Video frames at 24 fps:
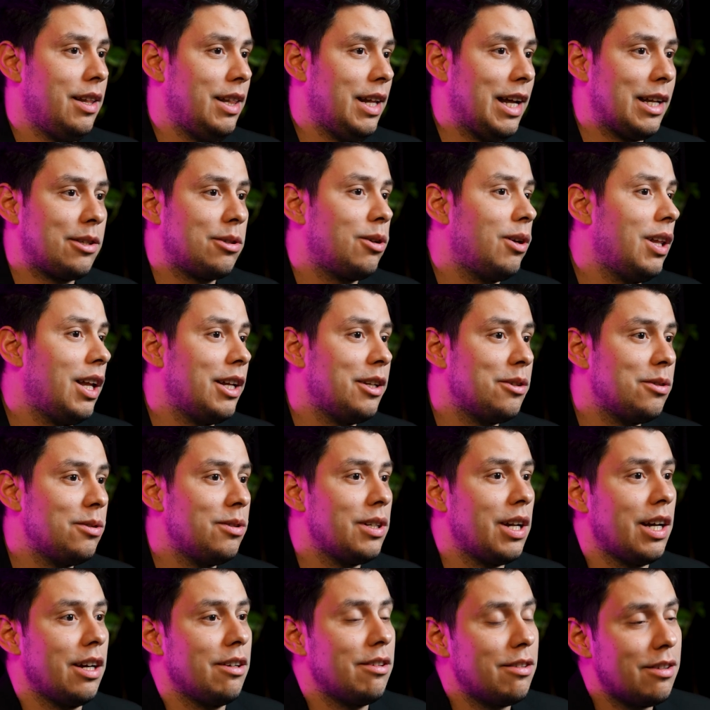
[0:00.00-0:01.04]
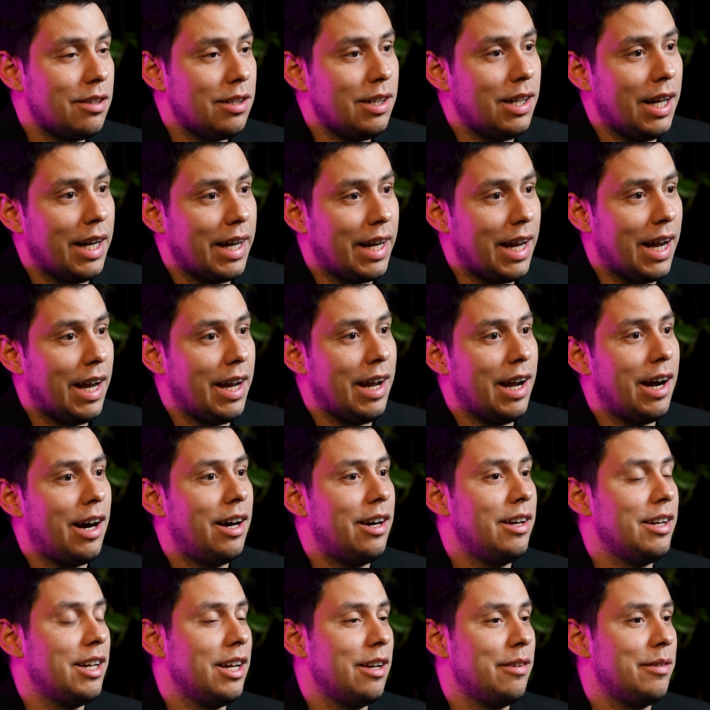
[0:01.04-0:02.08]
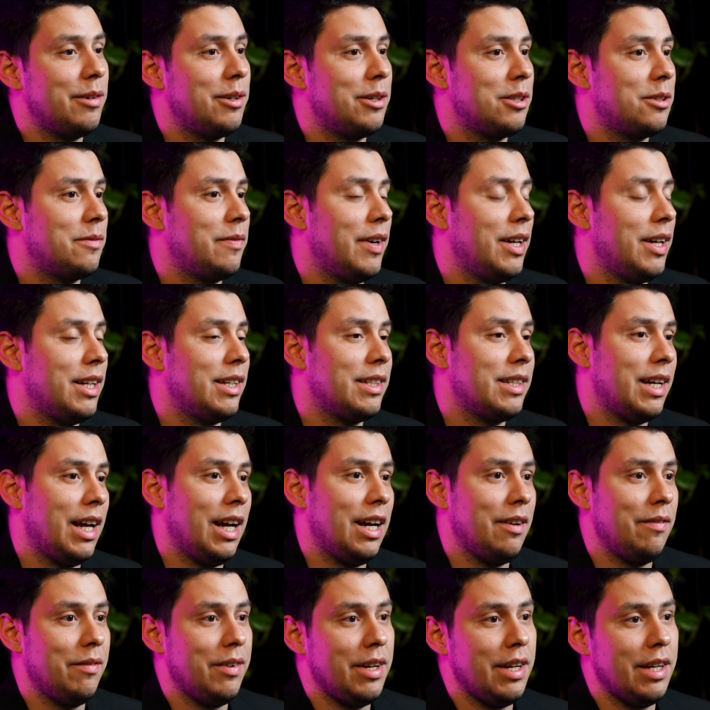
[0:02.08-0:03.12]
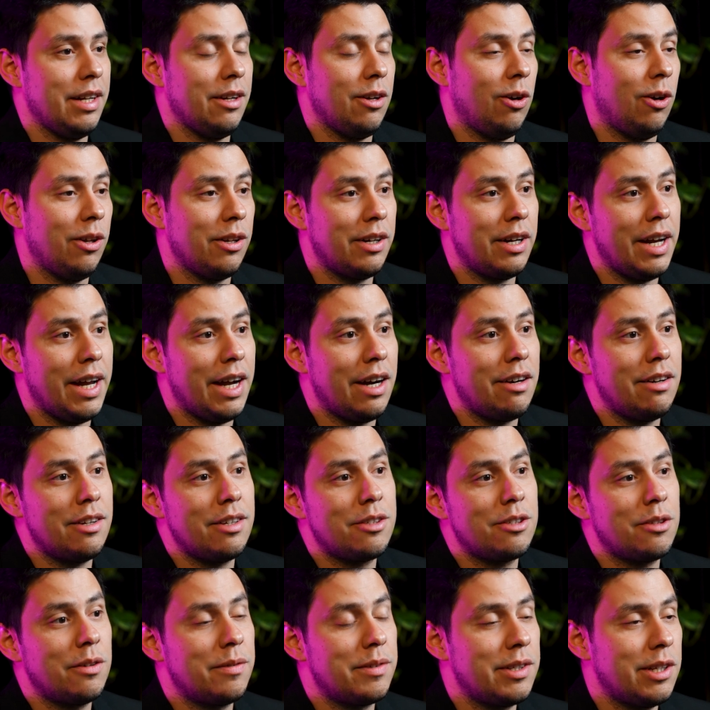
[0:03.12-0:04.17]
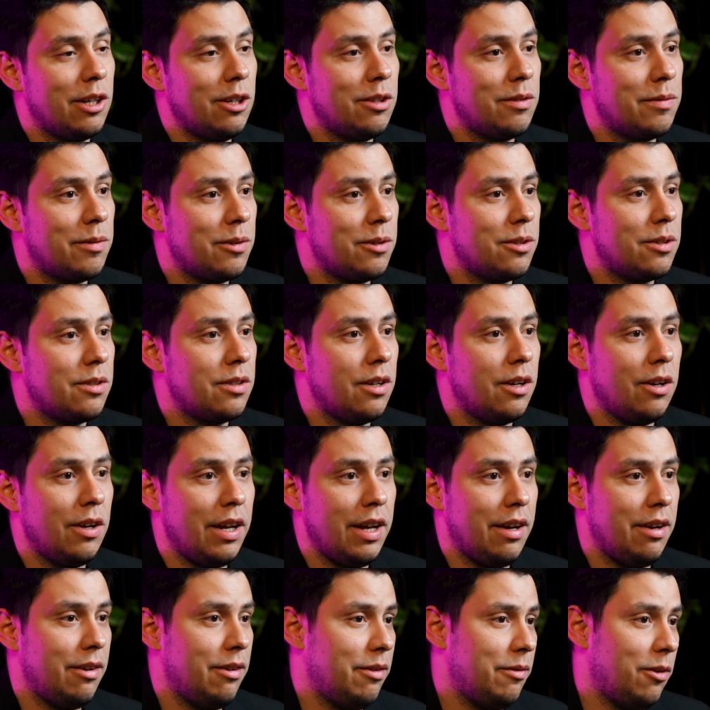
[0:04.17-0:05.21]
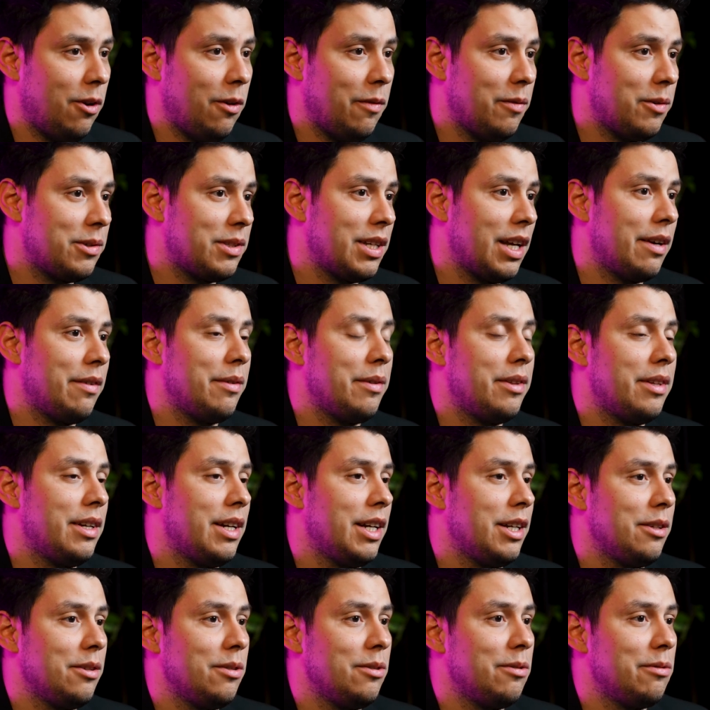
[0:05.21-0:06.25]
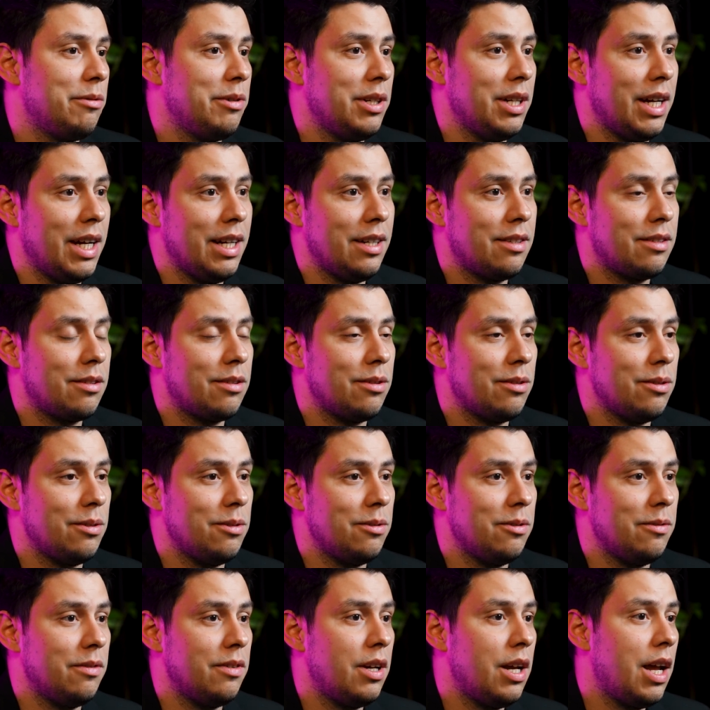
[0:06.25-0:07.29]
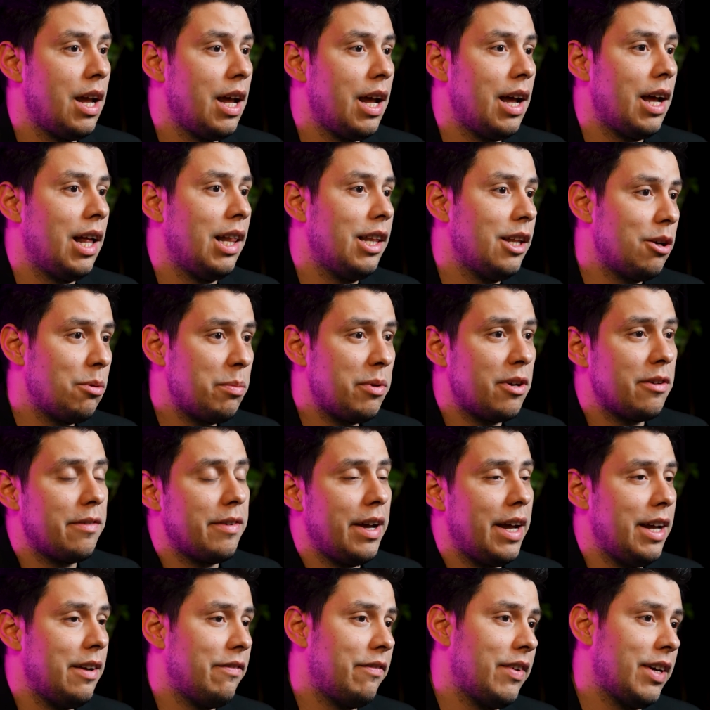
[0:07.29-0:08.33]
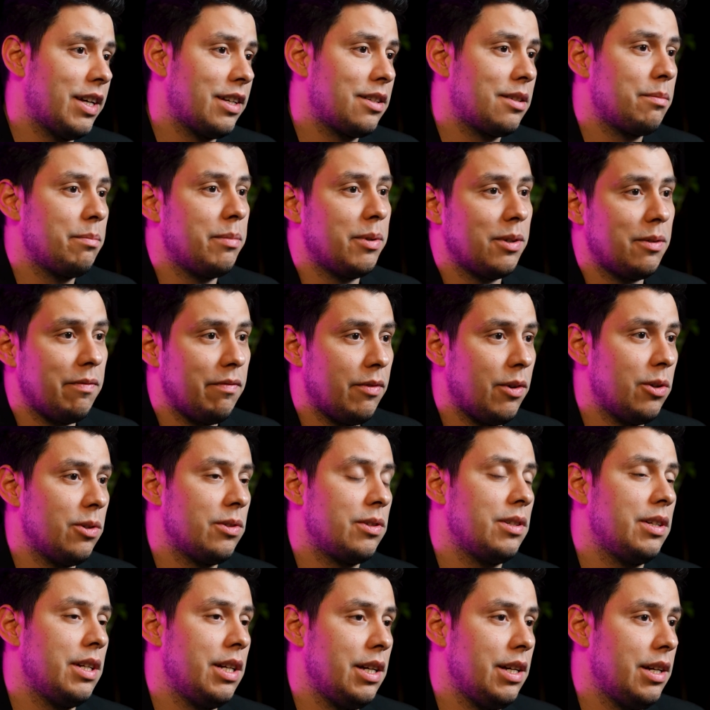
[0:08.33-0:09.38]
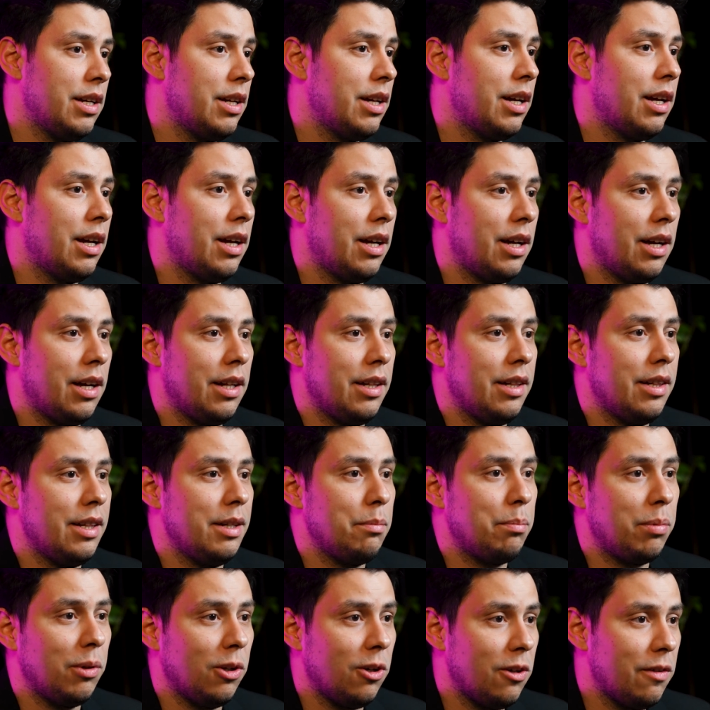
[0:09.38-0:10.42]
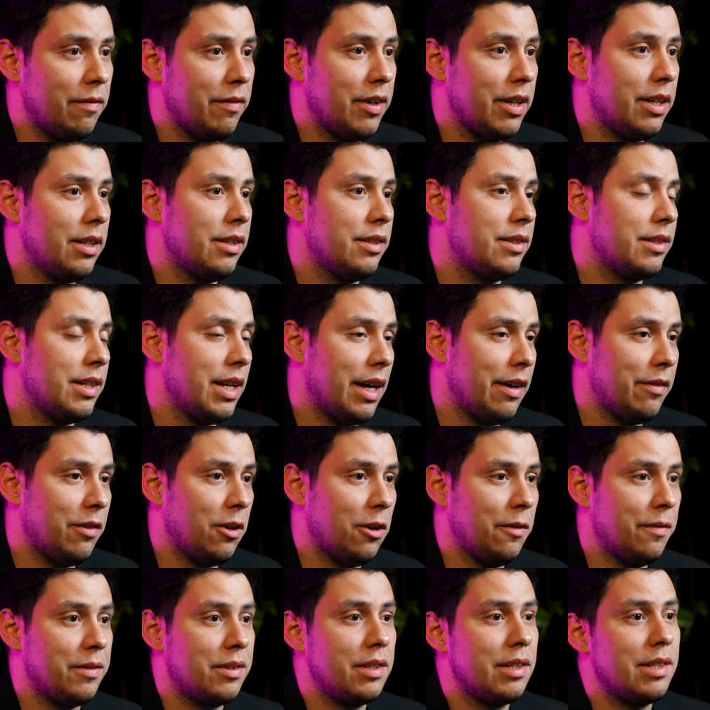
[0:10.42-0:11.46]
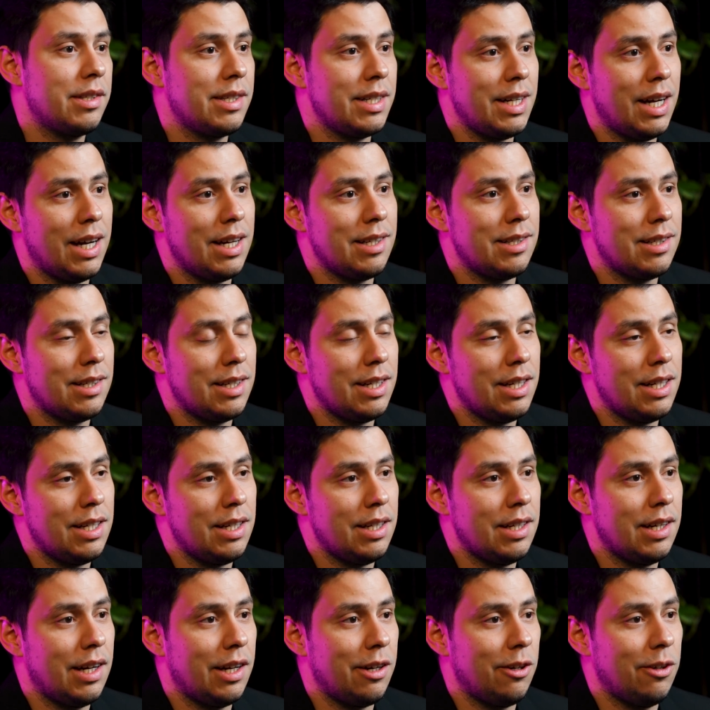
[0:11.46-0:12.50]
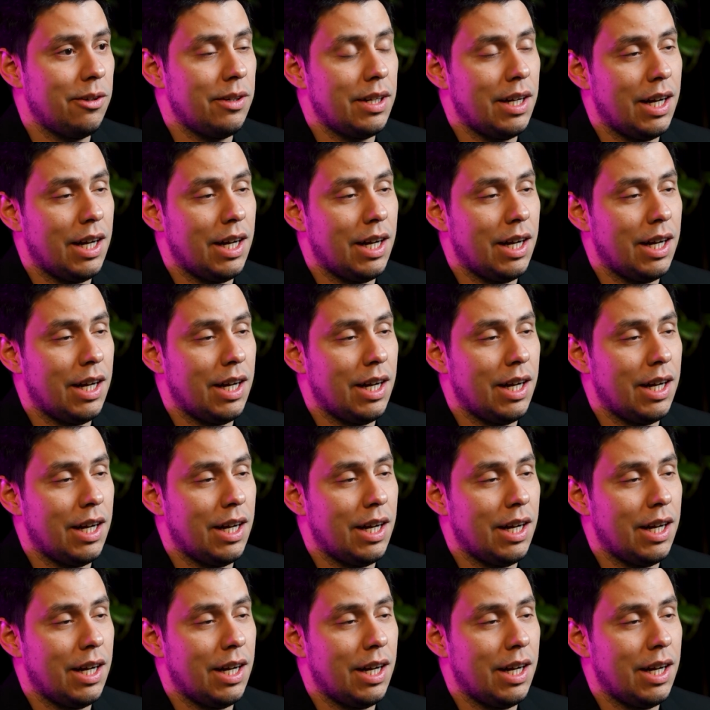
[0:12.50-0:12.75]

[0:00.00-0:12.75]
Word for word: that's all I do now. Like I hardly ever spend time in other areas of Salesforce. Eh, almost everything I do relates to a little bit of Apex, but mostly uh, deployments, DevOps, CI/CD, and all